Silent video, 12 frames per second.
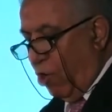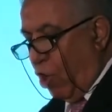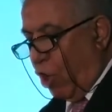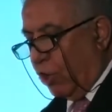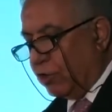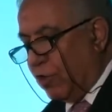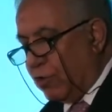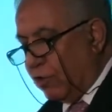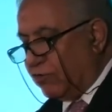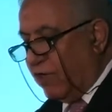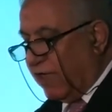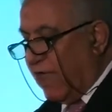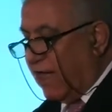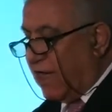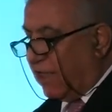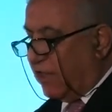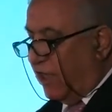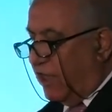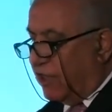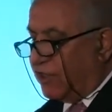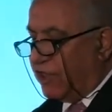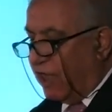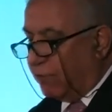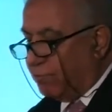Although Rotary cannot
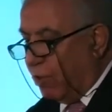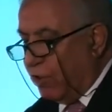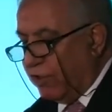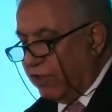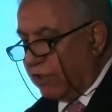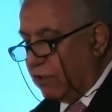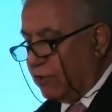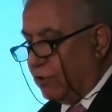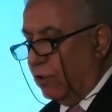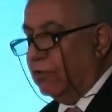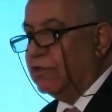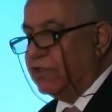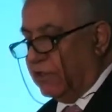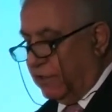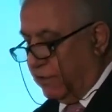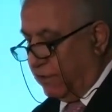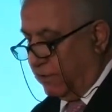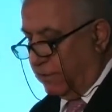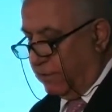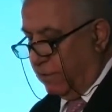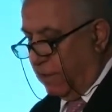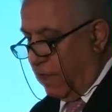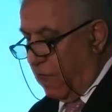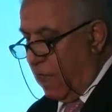initiate political solutions,
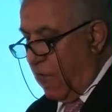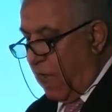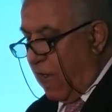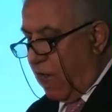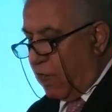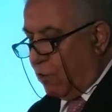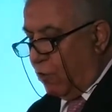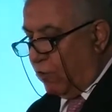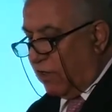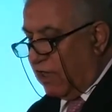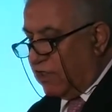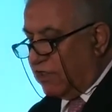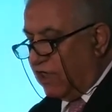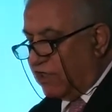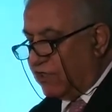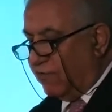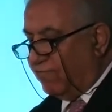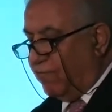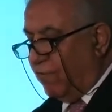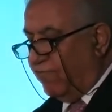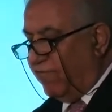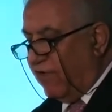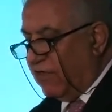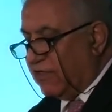our organization
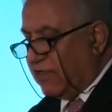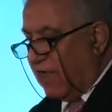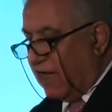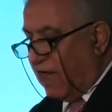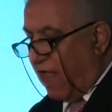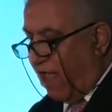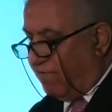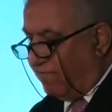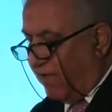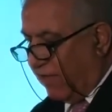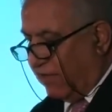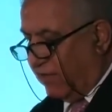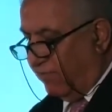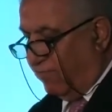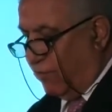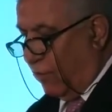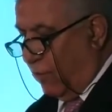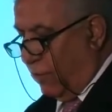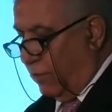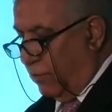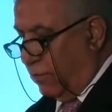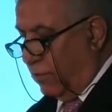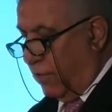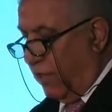fulfills an effective
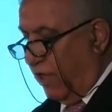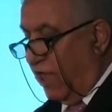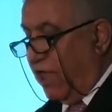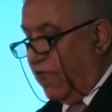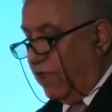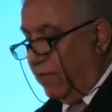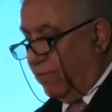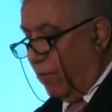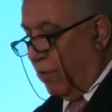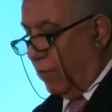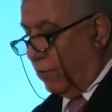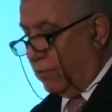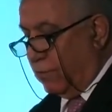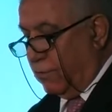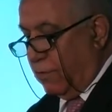role in the world